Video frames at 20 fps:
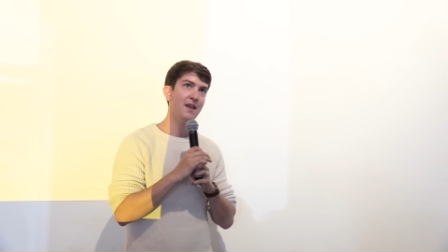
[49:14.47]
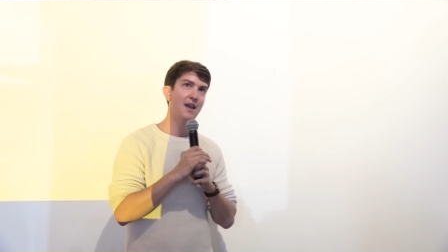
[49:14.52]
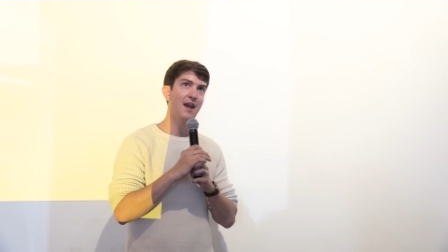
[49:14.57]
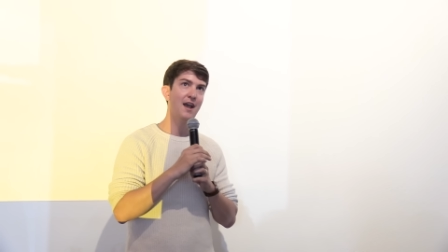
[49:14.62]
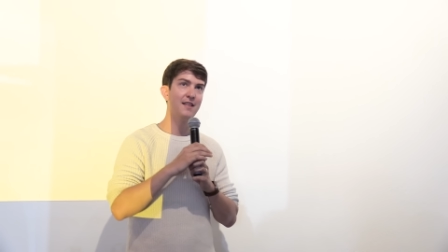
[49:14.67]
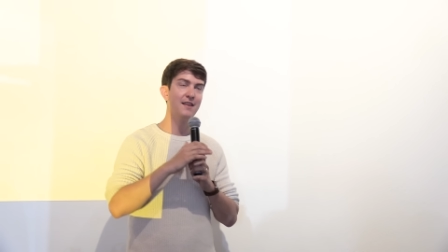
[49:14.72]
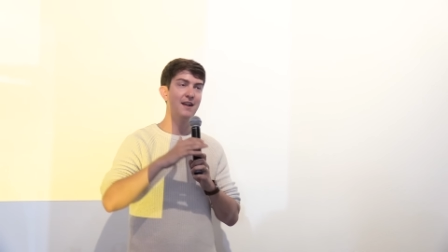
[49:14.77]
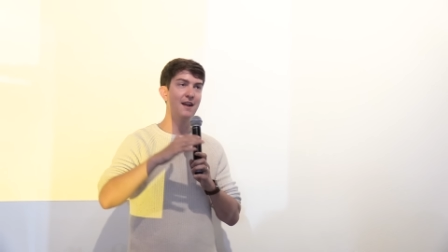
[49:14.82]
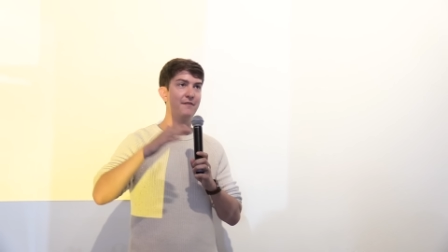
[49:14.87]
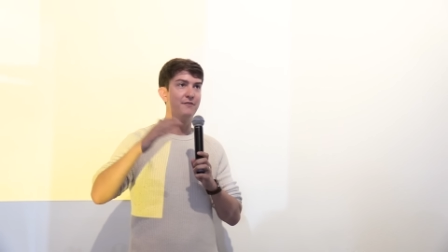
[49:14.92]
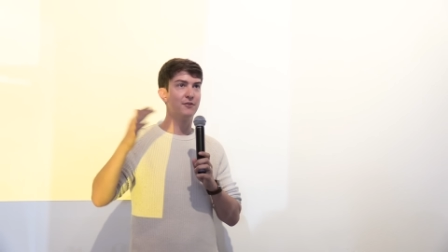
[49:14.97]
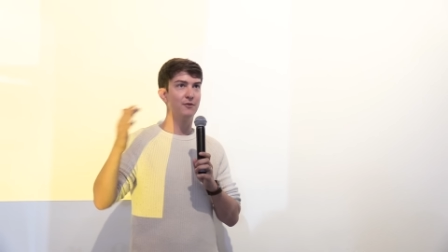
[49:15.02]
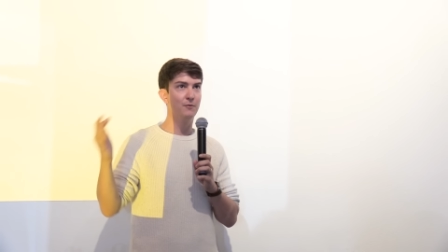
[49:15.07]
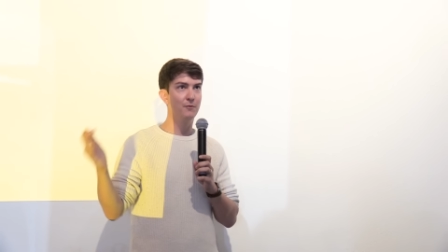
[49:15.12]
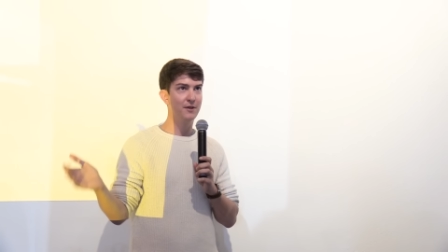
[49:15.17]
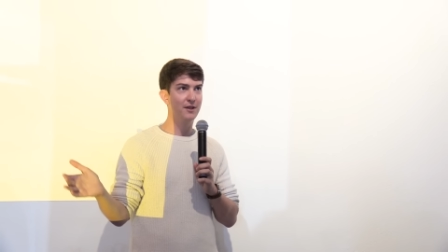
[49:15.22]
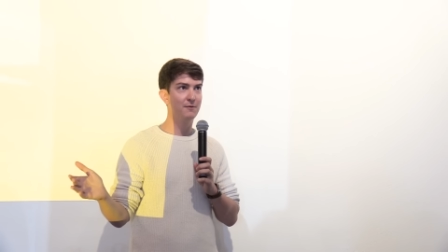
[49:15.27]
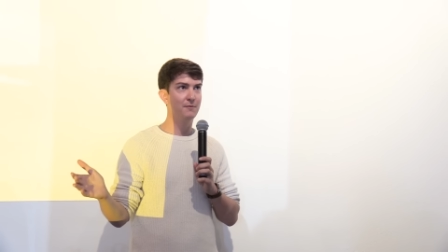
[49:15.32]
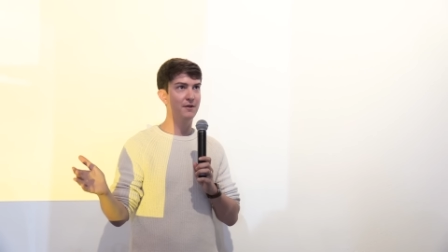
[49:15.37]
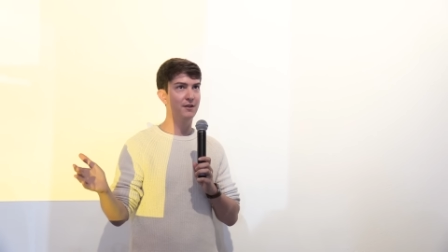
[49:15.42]
And then after a
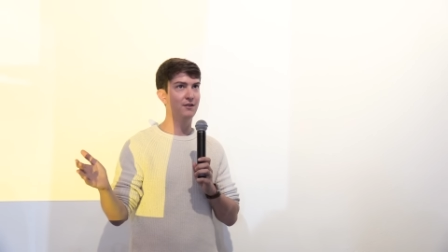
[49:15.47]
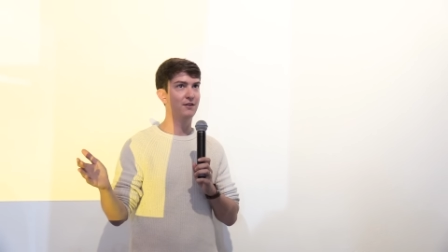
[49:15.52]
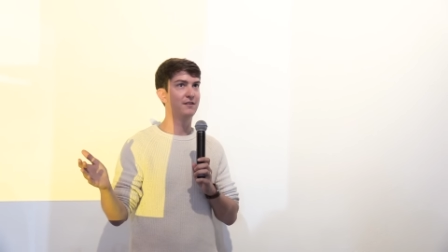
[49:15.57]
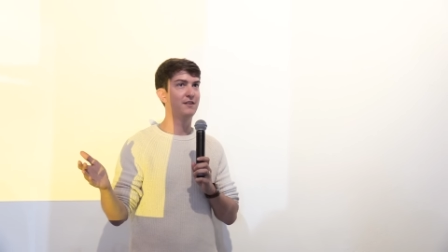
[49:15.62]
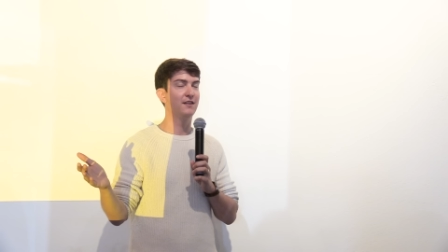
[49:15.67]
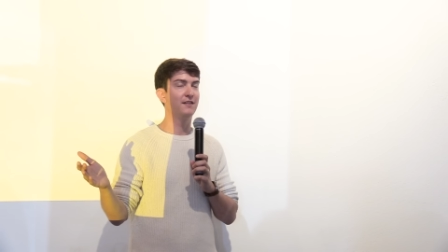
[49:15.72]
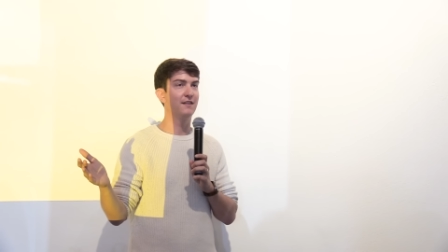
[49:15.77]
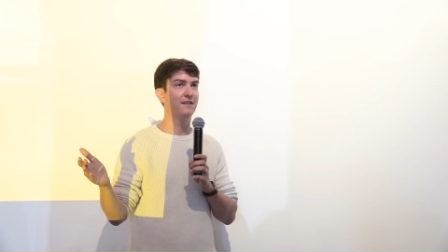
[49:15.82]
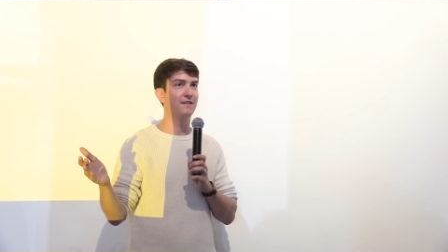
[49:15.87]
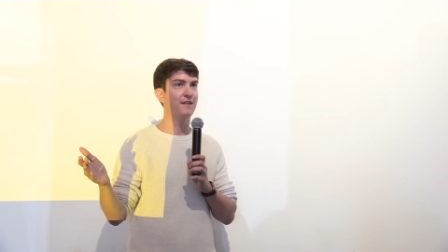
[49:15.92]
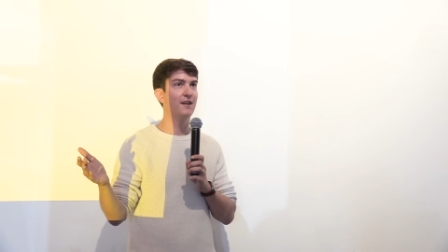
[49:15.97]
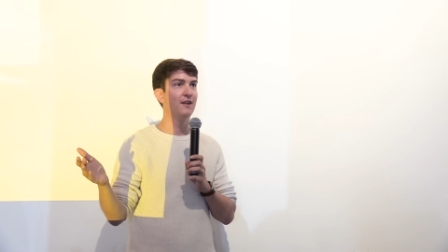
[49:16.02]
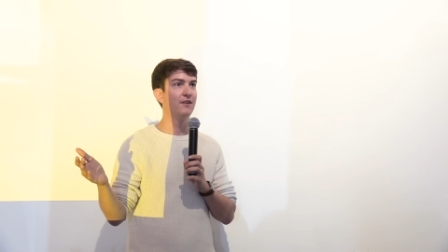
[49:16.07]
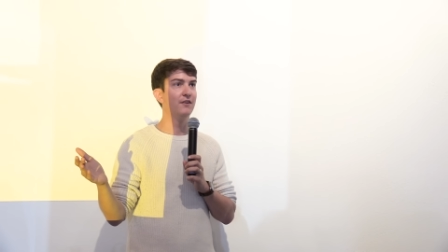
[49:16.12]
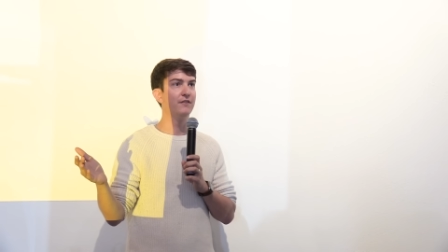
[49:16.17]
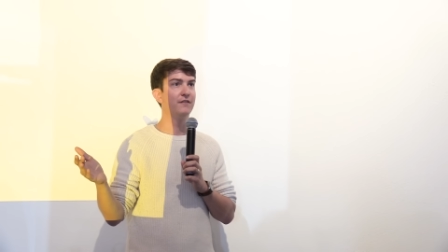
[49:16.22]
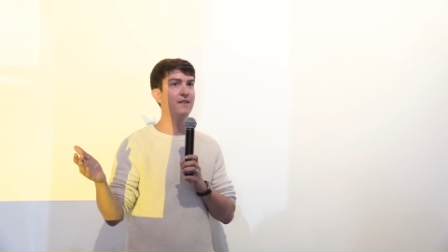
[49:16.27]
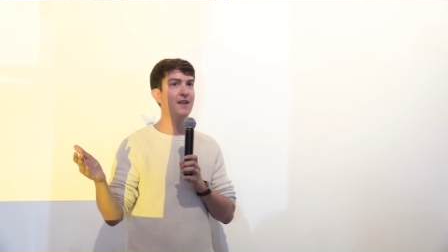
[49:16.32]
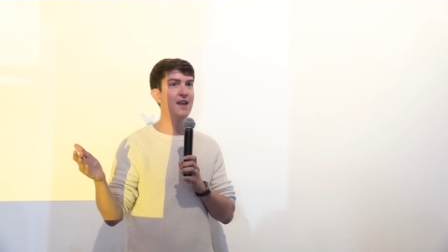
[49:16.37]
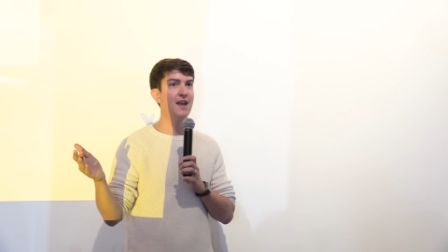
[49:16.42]
week, we looked at the sales,